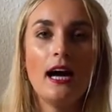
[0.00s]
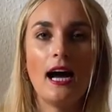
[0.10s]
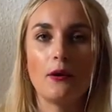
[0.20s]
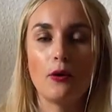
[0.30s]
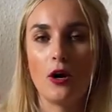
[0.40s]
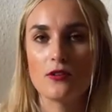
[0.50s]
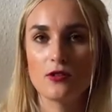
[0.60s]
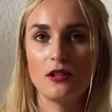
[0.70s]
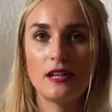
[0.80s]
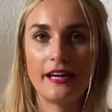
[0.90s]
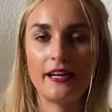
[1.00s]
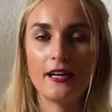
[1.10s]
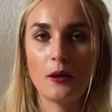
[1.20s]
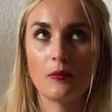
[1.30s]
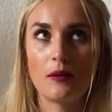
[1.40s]
I will also link
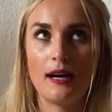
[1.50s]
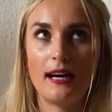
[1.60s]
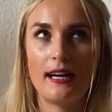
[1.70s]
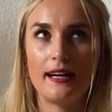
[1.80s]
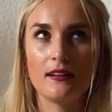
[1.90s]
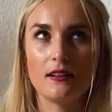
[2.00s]
my